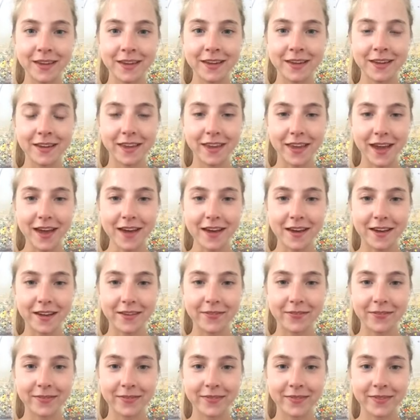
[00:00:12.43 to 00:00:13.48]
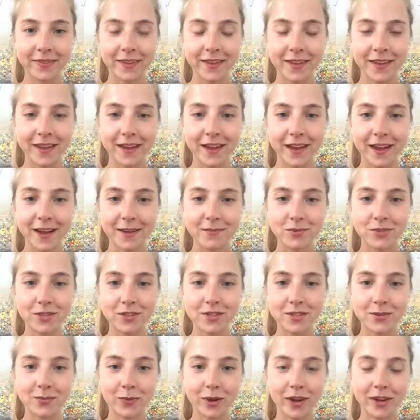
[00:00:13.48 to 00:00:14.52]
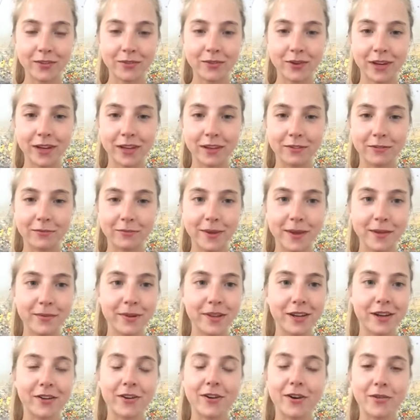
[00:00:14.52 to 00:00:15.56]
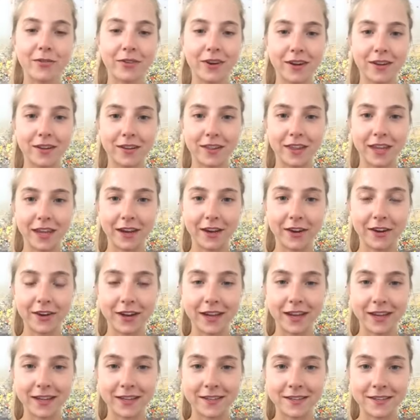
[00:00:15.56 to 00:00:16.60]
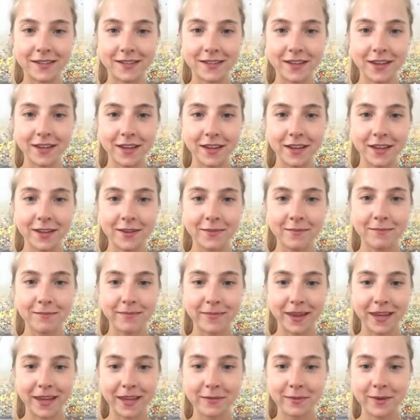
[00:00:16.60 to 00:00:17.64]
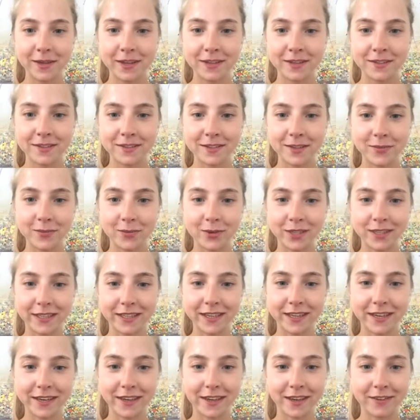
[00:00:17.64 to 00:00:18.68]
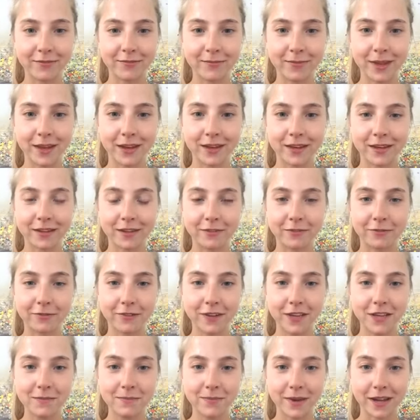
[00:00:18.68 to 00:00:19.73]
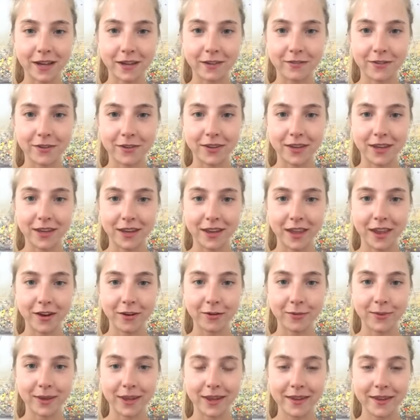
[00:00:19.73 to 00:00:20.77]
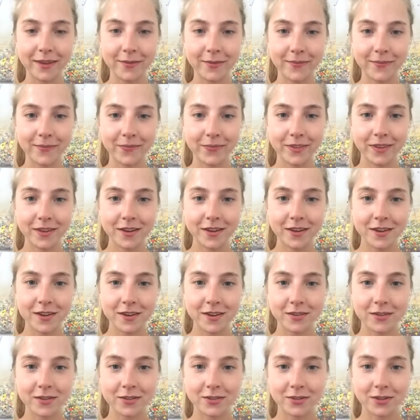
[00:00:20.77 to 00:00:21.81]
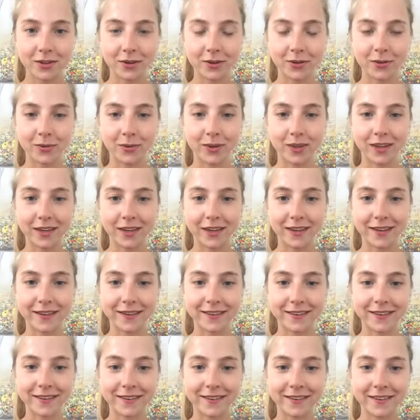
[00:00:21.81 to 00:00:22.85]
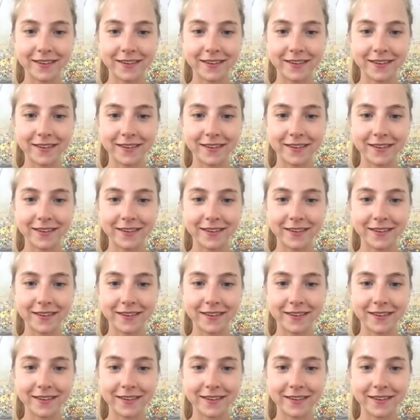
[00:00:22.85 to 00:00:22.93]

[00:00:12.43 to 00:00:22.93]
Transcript: yeah, I'm just wondering if people are already there, and maybe someone can give me a little feedback if you can hear me, so we can,